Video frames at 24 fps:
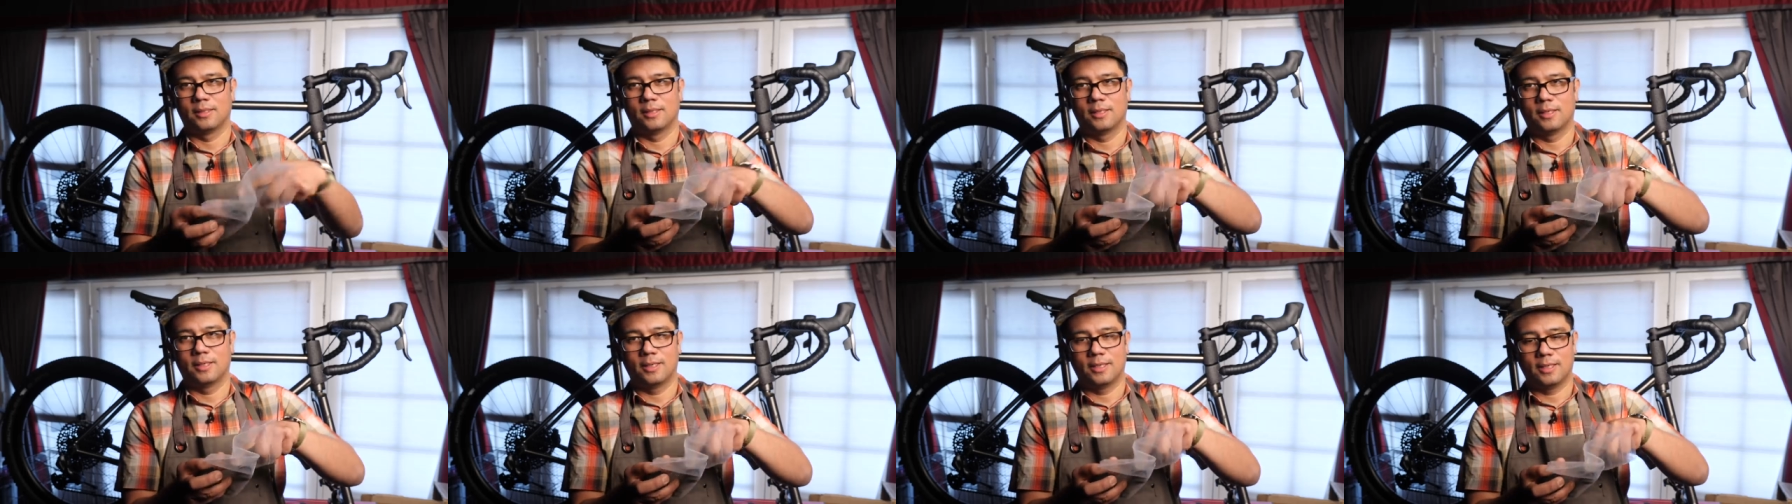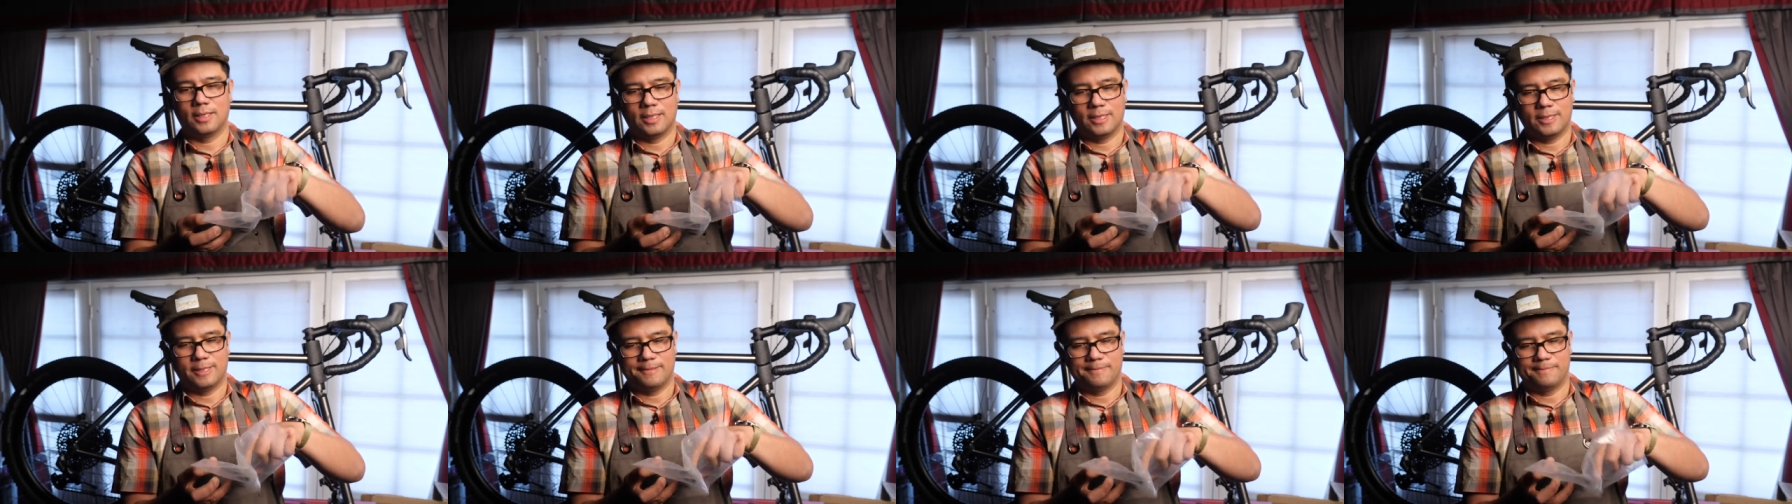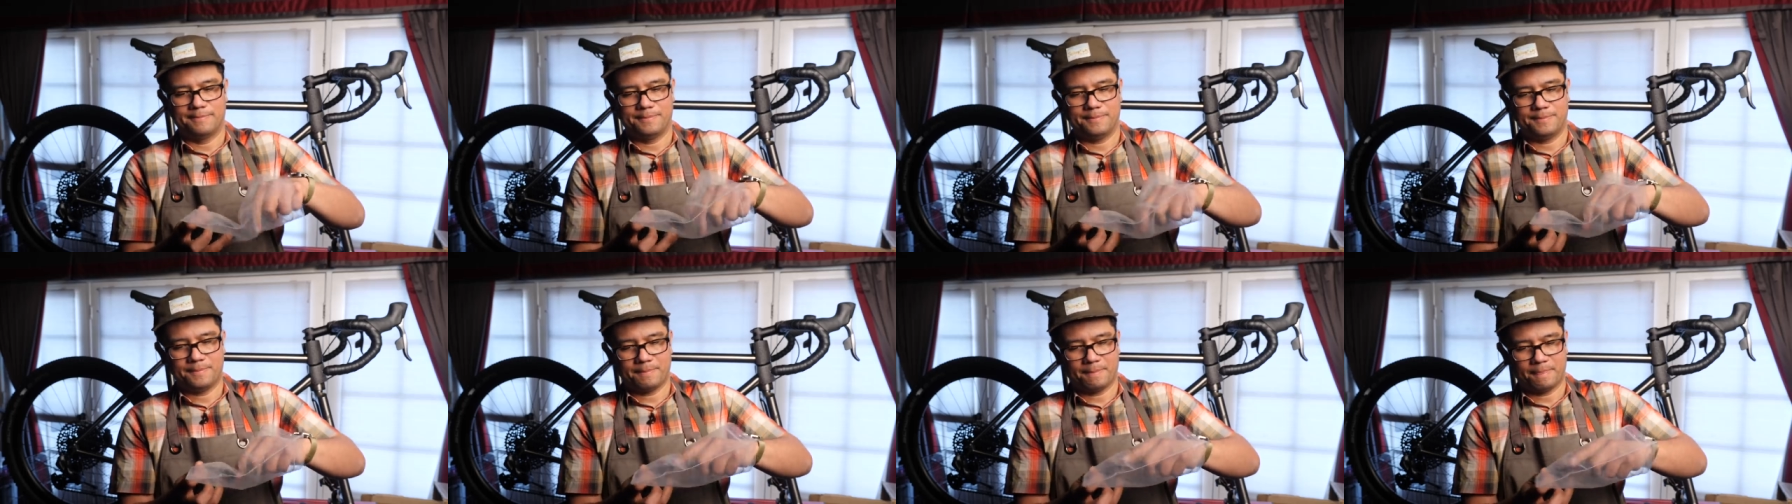
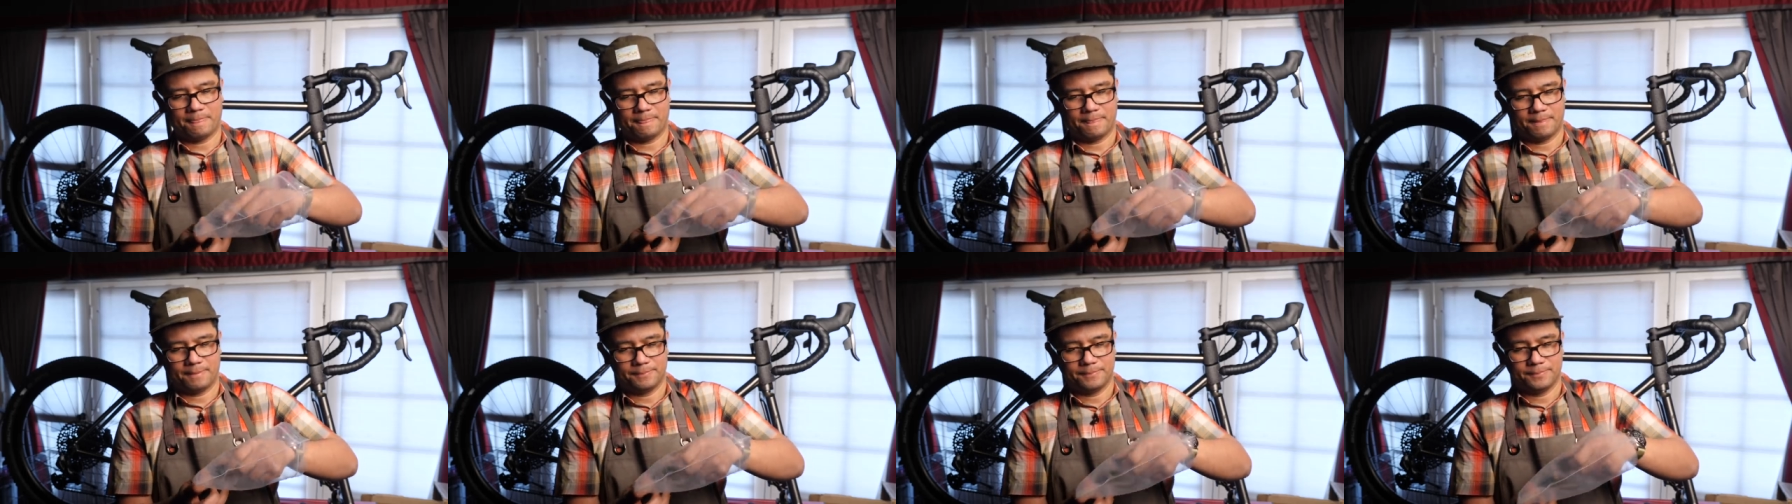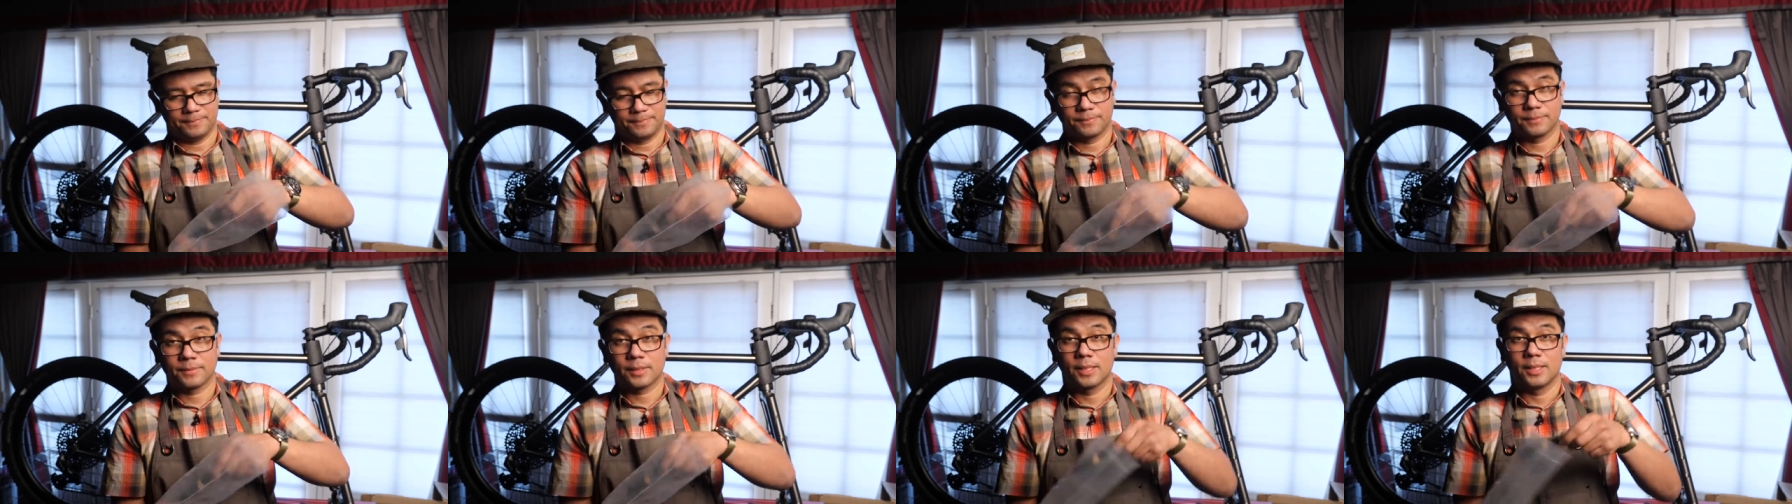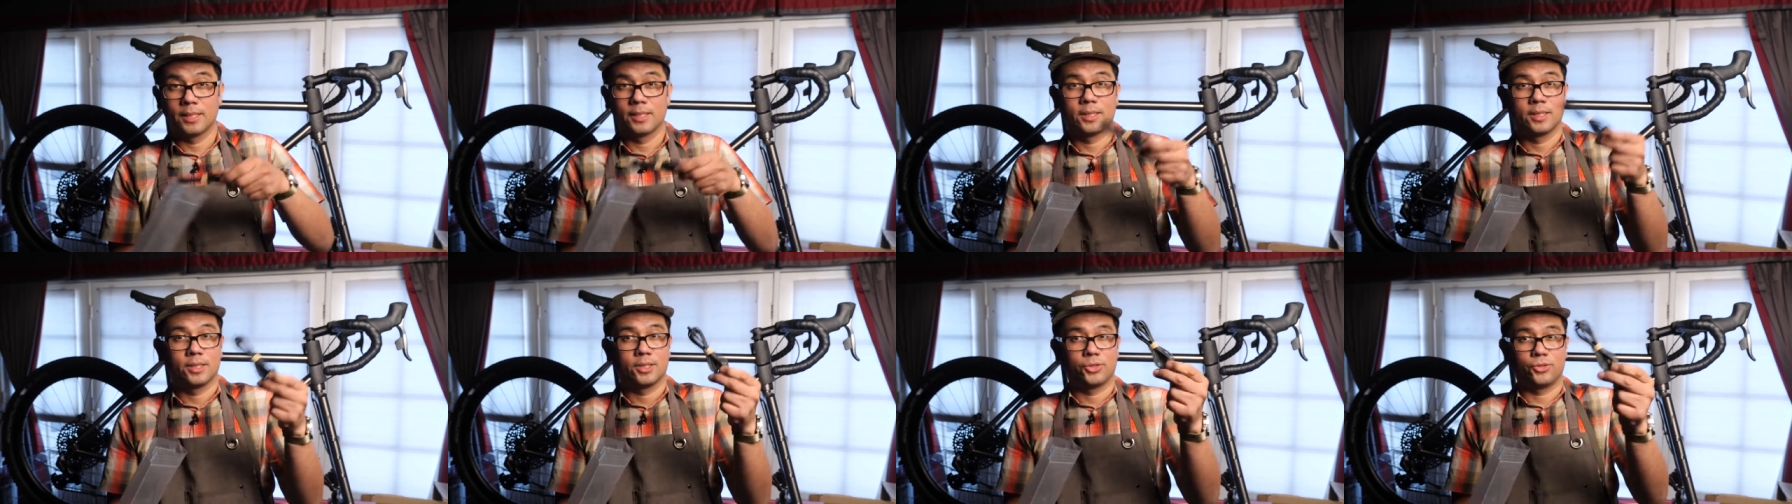Um,
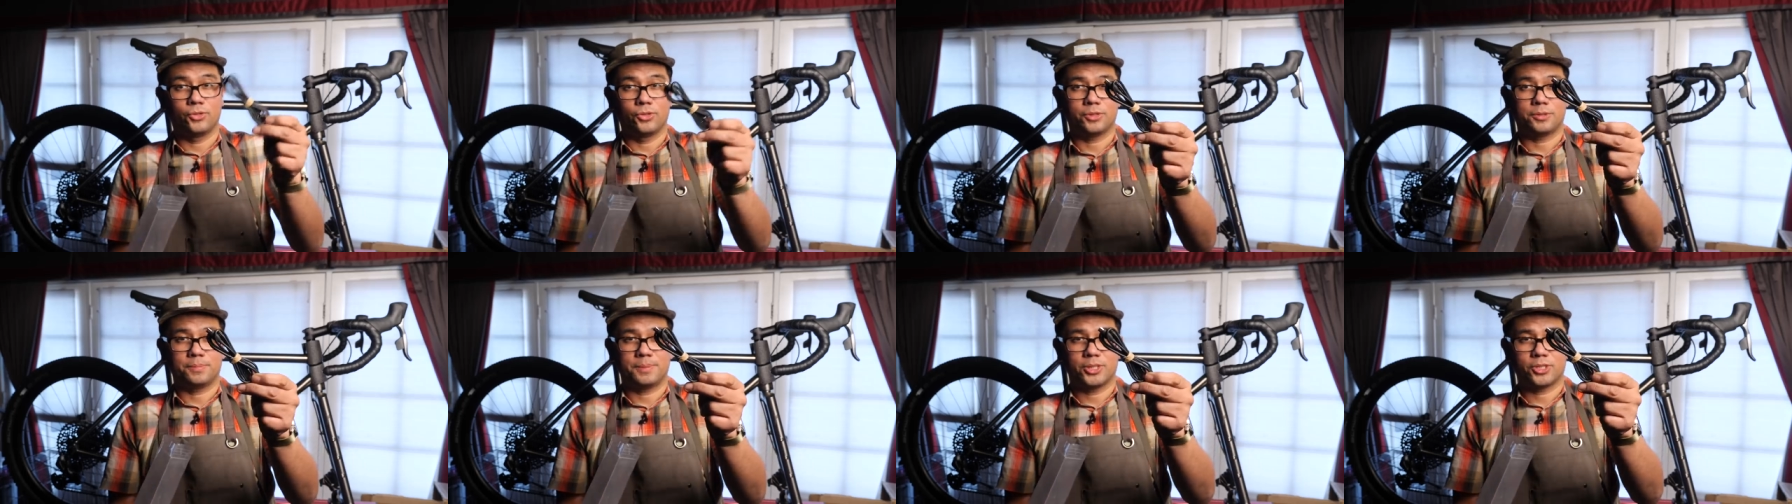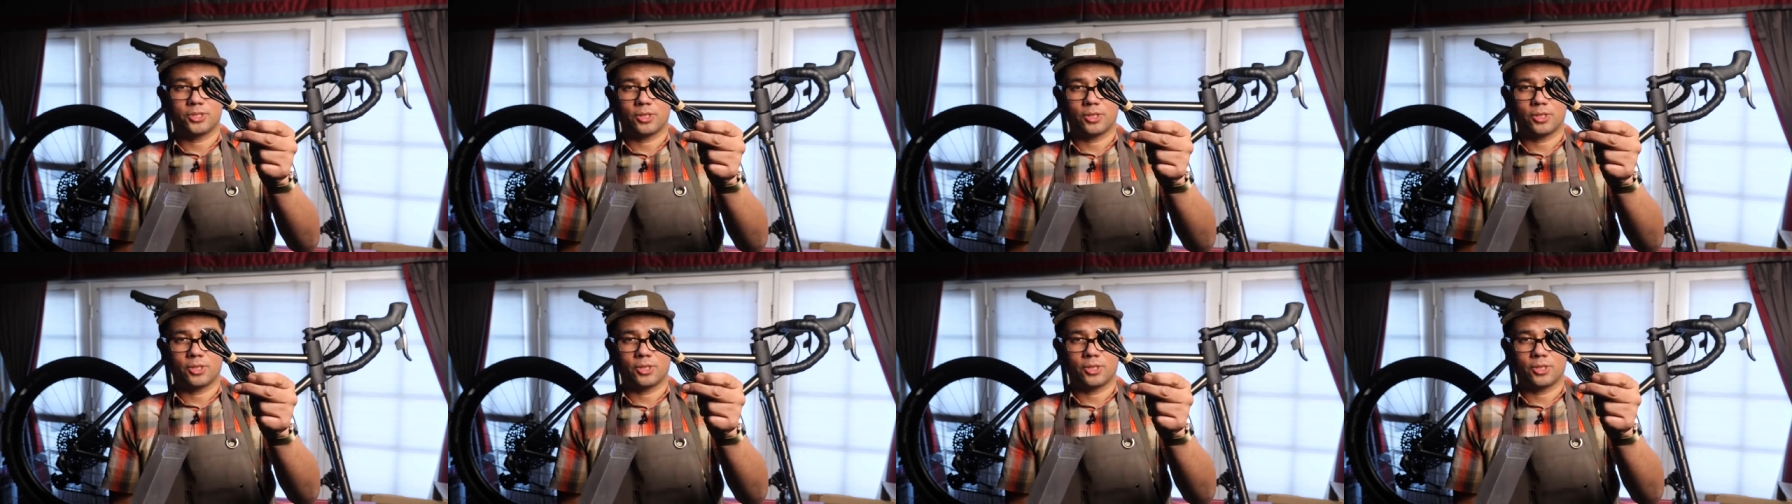USB